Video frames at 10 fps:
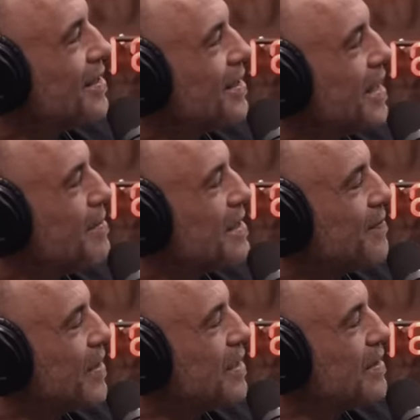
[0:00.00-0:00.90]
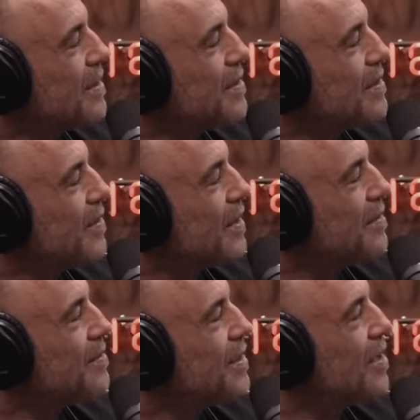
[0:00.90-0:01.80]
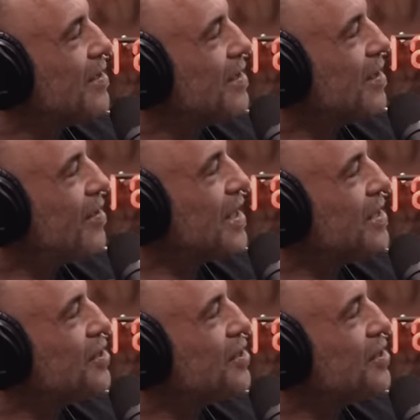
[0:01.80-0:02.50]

Give me some oh, Give me some God. light. Well, no, what I guessed.